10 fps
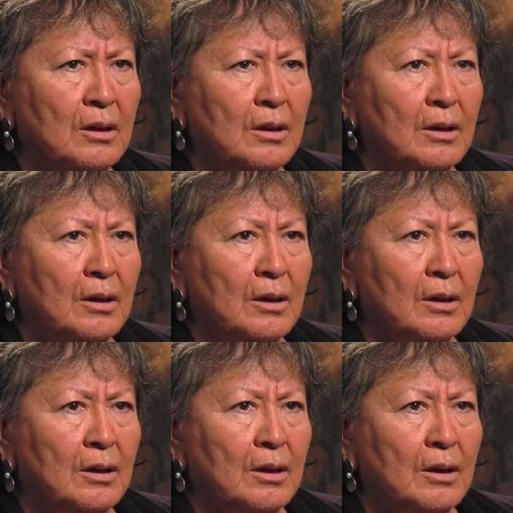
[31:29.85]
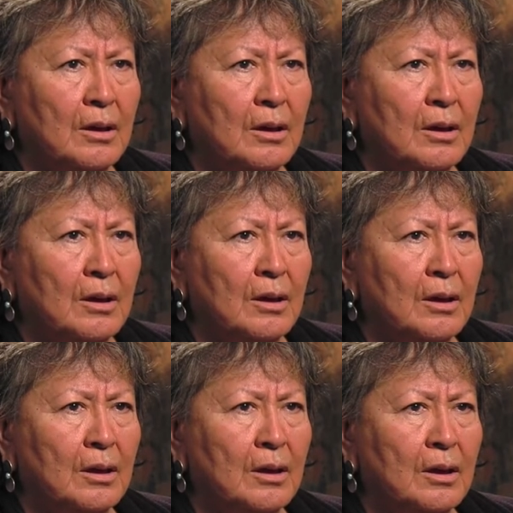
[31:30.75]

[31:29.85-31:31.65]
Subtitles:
No one is speaking in this clip.